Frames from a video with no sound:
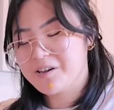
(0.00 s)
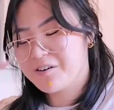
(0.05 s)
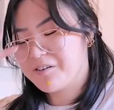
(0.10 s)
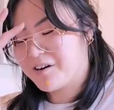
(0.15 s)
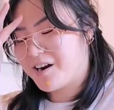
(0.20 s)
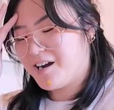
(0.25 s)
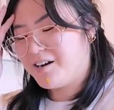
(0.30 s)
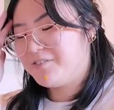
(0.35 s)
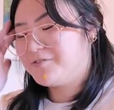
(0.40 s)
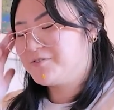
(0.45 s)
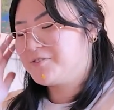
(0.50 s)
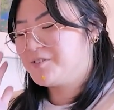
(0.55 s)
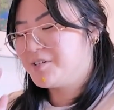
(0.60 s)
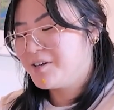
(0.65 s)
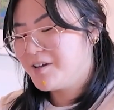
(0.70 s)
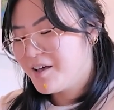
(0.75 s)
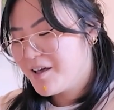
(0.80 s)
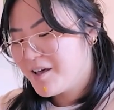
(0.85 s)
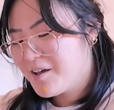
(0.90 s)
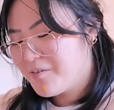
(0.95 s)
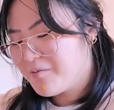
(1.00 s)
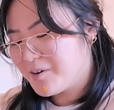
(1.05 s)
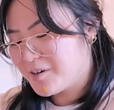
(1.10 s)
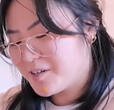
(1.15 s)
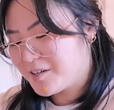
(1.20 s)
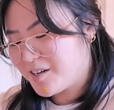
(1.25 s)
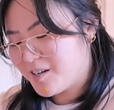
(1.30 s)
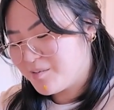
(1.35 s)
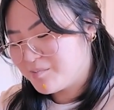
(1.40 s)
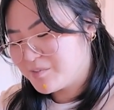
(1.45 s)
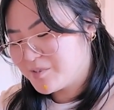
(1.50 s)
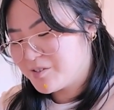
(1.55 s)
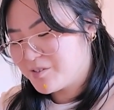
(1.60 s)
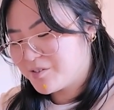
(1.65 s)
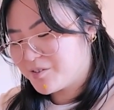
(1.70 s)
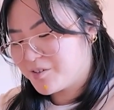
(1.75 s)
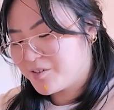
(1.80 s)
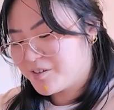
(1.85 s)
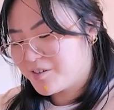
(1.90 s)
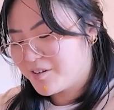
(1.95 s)
craft when it comes
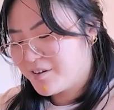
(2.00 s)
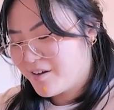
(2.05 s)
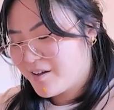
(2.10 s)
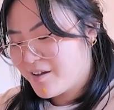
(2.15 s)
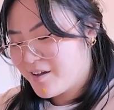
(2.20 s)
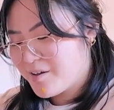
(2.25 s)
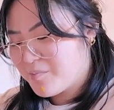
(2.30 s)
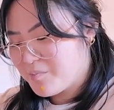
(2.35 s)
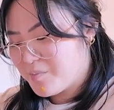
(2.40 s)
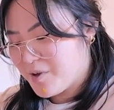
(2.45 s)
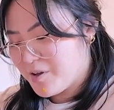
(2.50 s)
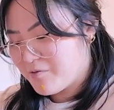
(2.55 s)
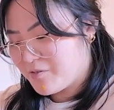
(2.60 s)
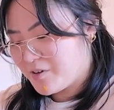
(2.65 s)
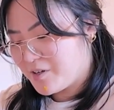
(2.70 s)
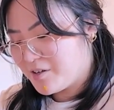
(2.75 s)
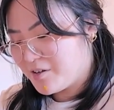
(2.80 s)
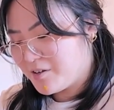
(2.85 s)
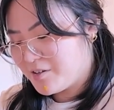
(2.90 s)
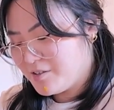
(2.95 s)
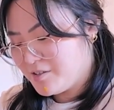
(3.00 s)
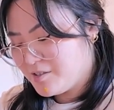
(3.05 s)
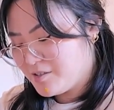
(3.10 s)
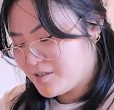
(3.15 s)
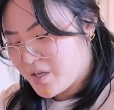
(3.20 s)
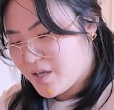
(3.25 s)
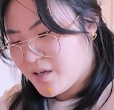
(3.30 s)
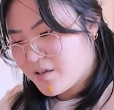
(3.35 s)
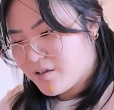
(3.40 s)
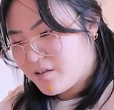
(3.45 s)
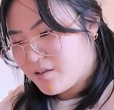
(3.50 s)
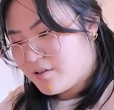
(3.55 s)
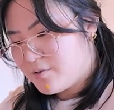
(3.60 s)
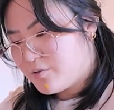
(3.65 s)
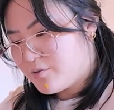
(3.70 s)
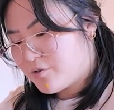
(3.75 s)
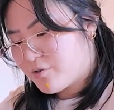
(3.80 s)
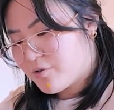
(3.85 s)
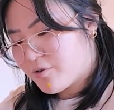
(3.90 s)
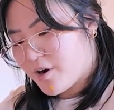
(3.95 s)
to my videos. Being a
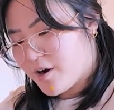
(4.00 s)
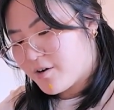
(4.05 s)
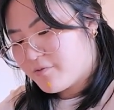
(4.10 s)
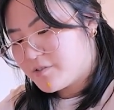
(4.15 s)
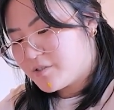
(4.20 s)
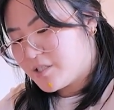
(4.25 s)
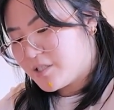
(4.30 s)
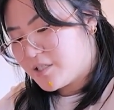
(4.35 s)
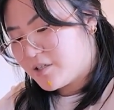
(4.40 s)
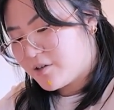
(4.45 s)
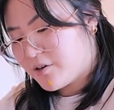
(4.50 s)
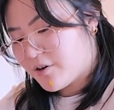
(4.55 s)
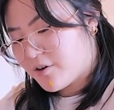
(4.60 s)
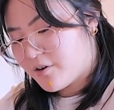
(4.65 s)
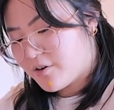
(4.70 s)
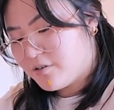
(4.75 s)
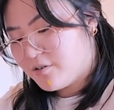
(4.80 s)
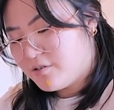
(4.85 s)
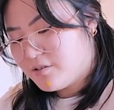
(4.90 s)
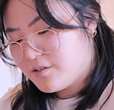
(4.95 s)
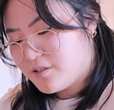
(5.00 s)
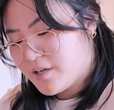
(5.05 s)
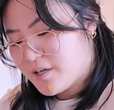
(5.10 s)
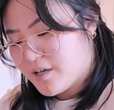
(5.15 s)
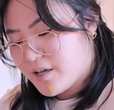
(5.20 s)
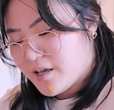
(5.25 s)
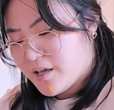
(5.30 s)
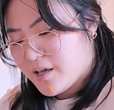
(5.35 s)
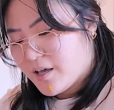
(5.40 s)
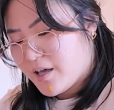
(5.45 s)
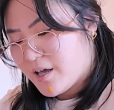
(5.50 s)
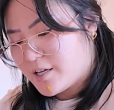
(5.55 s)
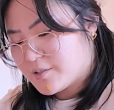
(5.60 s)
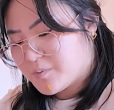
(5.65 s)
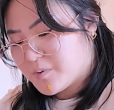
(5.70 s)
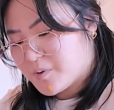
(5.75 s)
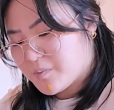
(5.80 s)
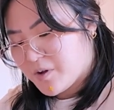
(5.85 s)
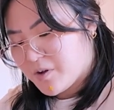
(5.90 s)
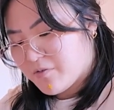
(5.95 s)
little crafty girl
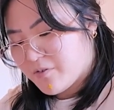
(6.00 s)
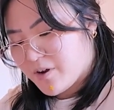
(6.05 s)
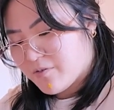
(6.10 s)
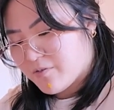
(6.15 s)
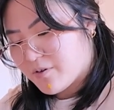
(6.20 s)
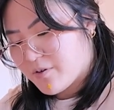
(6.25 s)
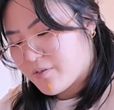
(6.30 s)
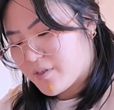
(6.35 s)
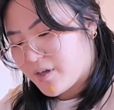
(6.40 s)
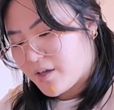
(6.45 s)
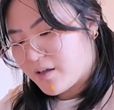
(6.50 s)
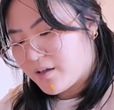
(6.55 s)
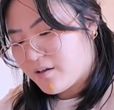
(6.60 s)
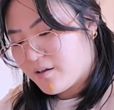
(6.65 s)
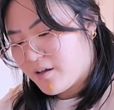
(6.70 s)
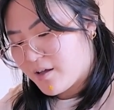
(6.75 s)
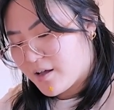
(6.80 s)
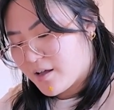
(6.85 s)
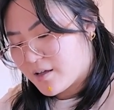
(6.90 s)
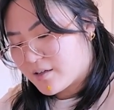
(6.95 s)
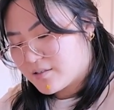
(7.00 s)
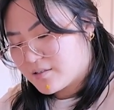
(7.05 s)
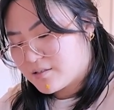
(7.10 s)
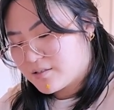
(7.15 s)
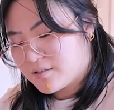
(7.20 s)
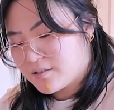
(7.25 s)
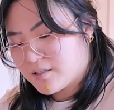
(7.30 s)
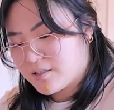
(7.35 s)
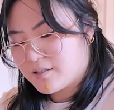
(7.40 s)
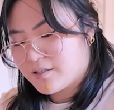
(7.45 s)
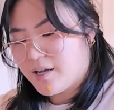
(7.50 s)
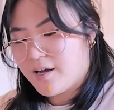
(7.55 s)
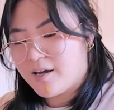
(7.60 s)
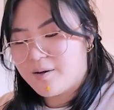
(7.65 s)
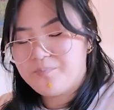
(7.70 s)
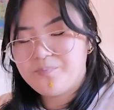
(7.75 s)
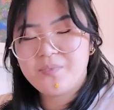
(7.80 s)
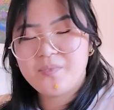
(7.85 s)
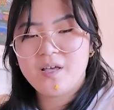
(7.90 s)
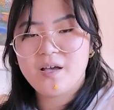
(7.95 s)
has been my favorite thing, and
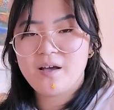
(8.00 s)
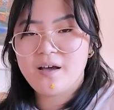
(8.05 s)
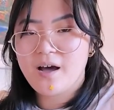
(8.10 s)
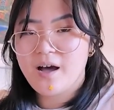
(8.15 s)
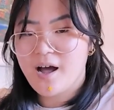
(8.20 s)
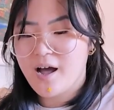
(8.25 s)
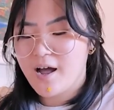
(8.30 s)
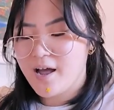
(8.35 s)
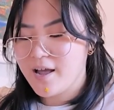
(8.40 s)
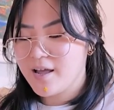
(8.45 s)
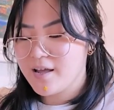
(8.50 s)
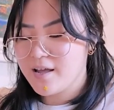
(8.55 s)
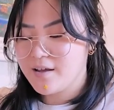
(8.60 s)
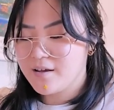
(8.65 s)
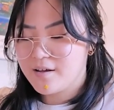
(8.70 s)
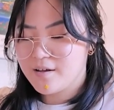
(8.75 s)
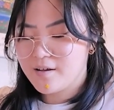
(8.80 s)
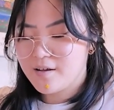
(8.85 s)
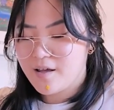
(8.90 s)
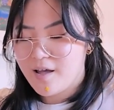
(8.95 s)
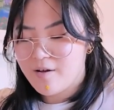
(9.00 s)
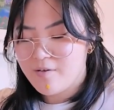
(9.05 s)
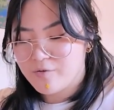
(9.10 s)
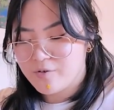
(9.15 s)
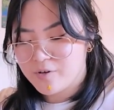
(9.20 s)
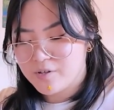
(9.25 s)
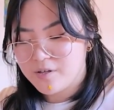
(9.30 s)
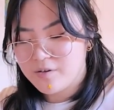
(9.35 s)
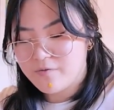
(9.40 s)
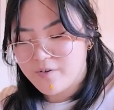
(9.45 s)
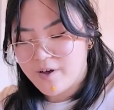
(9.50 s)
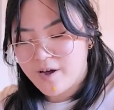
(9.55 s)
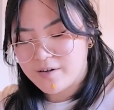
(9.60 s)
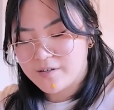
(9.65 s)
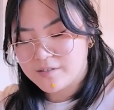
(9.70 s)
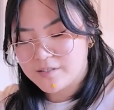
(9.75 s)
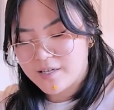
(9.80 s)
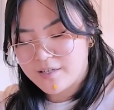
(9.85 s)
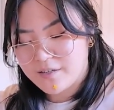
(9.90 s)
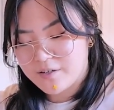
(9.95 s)
yeah, I have really
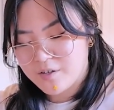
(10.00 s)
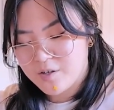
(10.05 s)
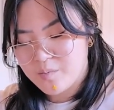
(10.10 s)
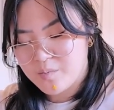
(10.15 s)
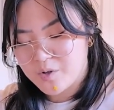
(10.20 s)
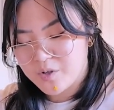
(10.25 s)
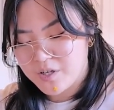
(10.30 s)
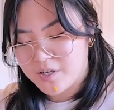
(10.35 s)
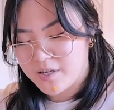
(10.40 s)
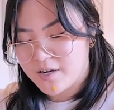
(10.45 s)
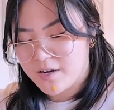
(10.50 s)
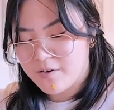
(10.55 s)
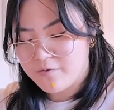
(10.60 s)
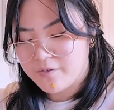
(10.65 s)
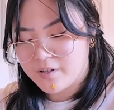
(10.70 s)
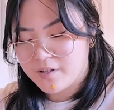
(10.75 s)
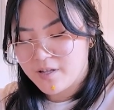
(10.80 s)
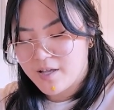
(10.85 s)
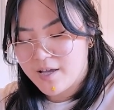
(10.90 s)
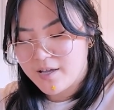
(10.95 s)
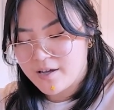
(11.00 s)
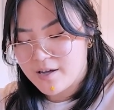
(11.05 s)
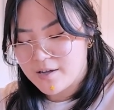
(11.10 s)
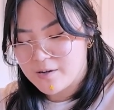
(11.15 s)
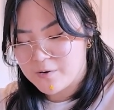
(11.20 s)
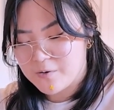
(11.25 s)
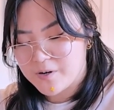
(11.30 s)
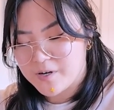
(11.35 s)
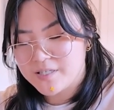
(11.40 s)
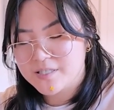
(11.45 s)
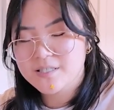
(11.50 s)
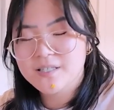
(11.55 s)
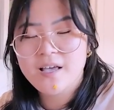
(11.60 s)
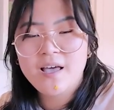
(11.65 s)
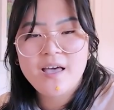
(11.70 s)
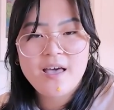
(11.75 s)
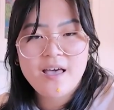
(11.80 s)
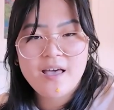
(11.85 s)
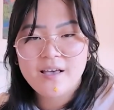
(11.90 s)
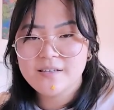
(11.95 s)
found like a community. I feel like I always
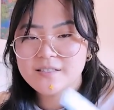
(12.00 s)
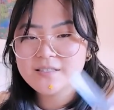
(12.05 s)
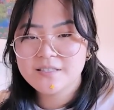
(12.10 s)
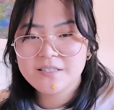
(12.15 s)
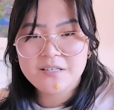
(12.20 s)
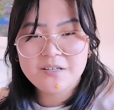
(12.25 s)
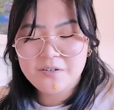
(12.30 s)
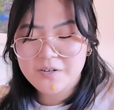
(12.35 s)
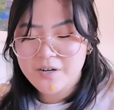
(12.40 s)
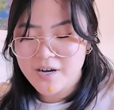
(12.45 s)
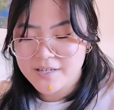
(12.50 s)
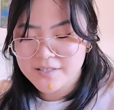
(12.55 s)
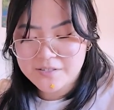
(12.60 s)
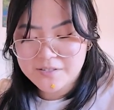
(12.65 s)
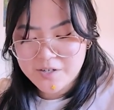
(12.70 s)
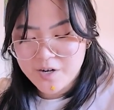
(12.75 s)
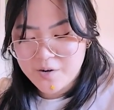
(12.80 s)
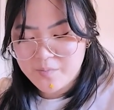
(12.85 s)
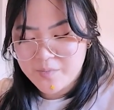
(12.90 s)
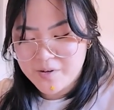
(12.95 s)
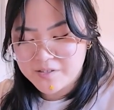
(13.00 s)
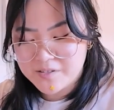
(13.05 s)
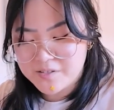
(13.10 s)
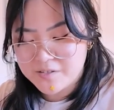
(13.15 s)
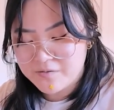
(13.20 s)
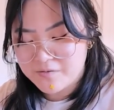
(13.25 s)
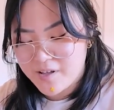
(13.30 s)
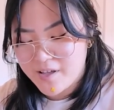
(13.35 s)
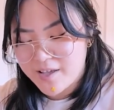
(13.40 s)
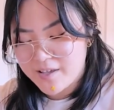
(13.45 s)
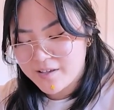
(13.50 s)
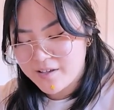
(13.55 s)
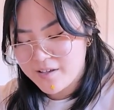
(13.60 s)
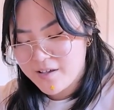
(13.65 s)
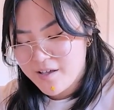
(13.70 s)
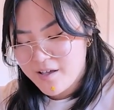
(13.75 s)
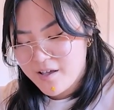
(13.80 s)
see you guys' comments of like